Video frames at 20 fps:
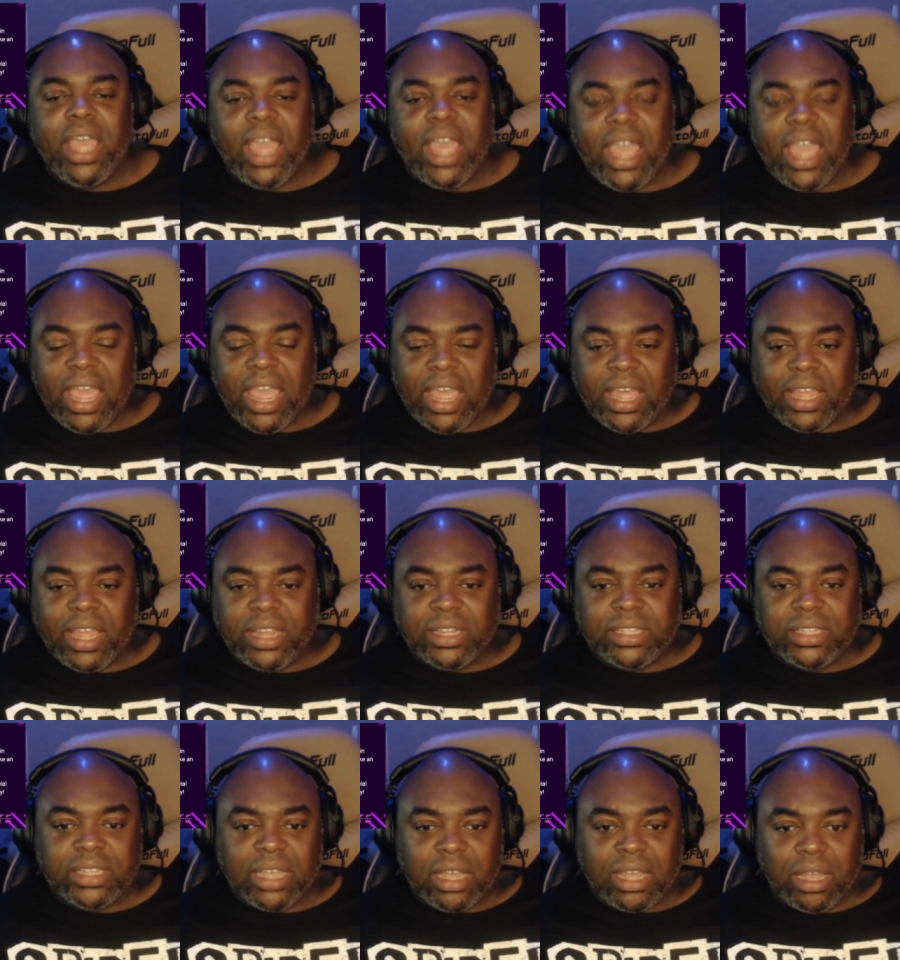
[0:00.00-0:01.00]
And
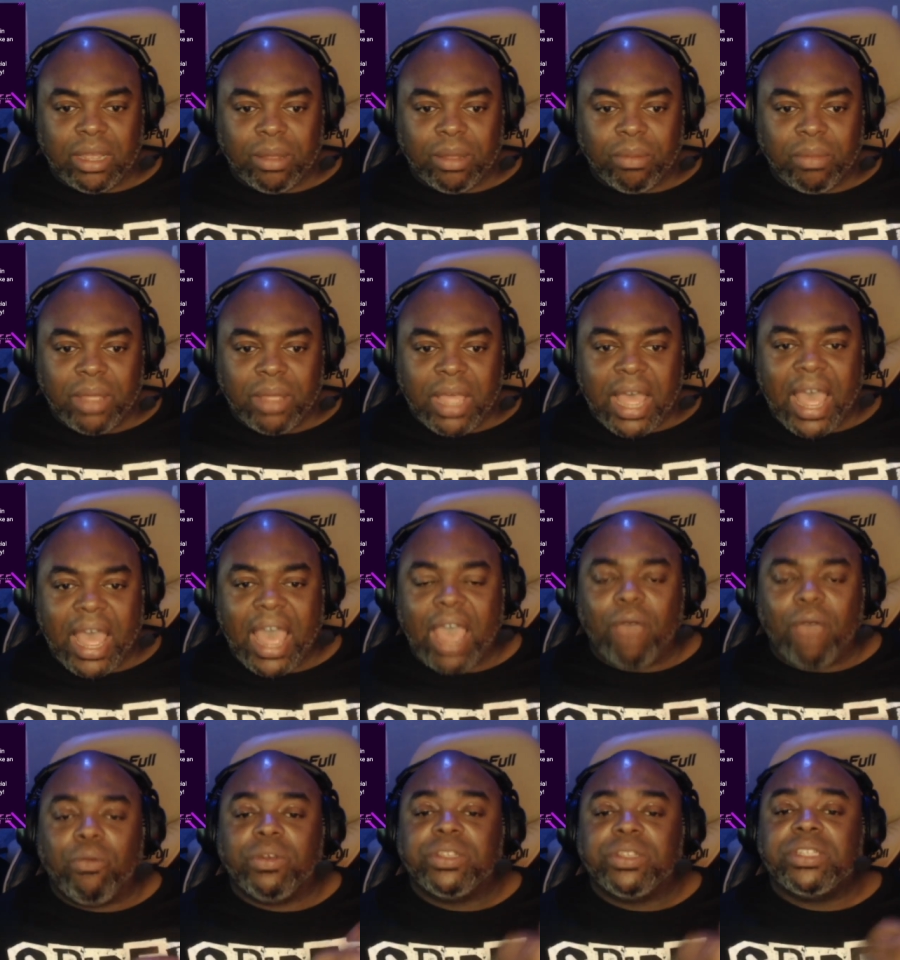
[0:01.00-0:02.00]
um, I
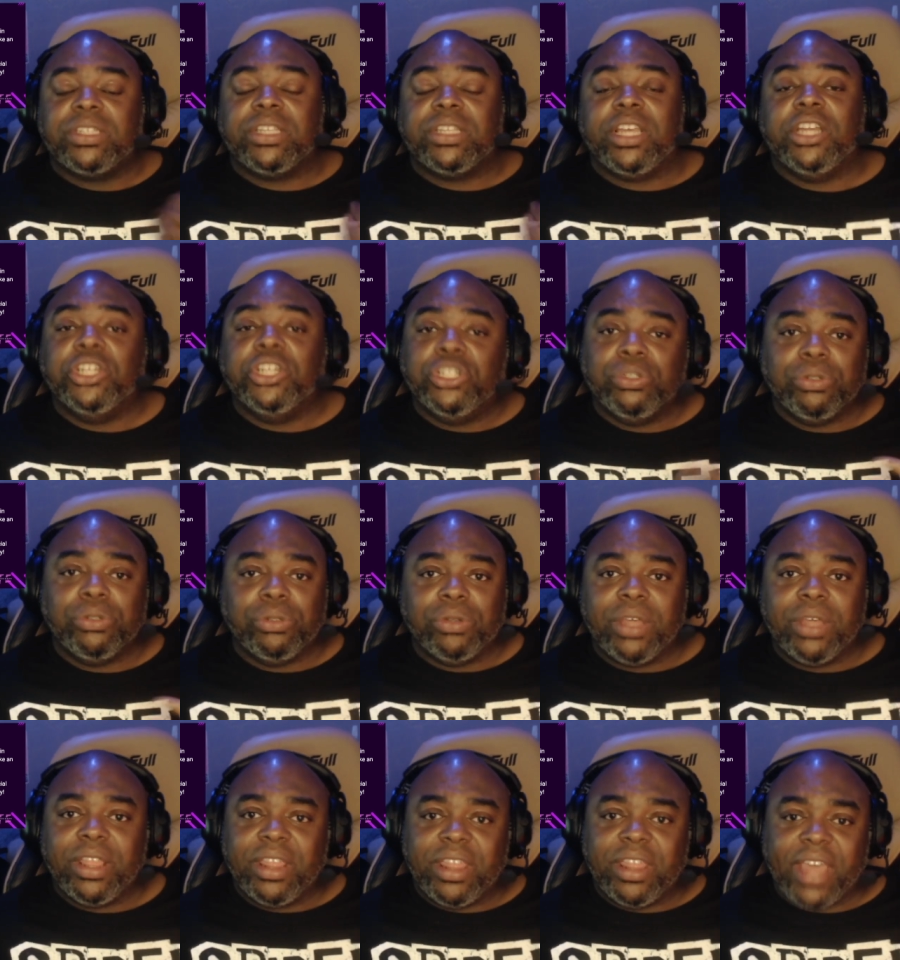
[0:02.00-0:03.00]
will send you
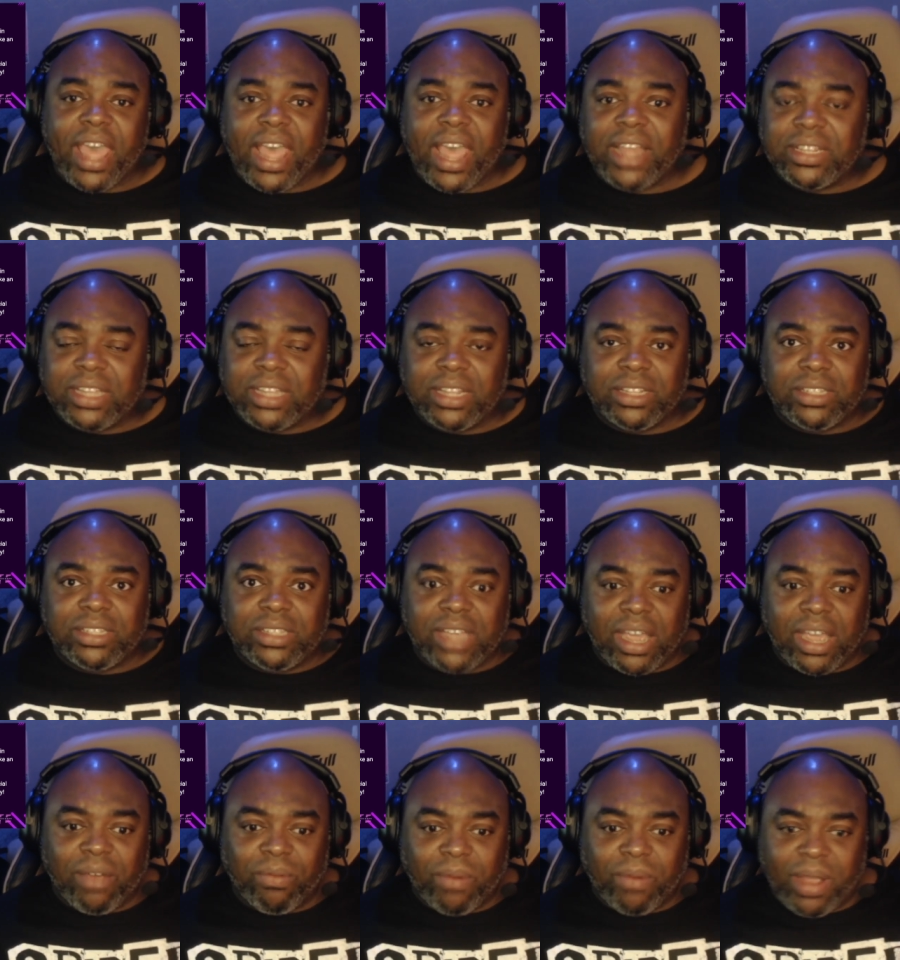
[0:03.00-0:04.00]
that
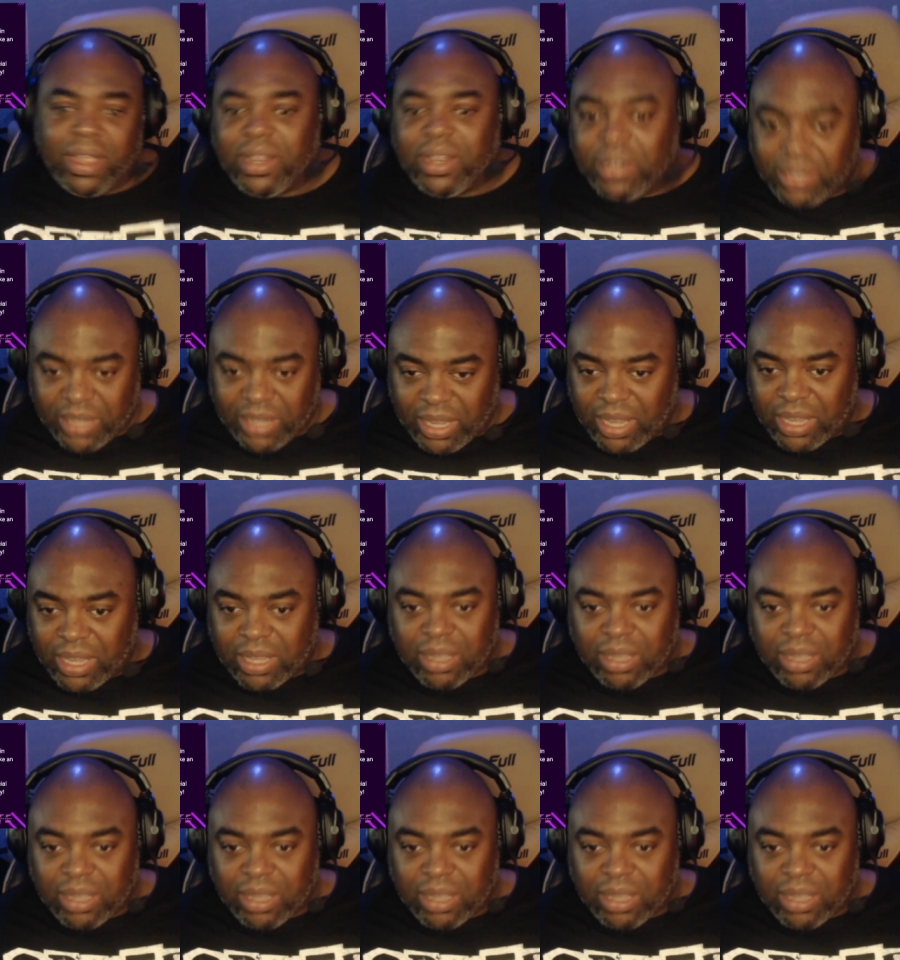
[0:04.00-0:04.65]
direct link.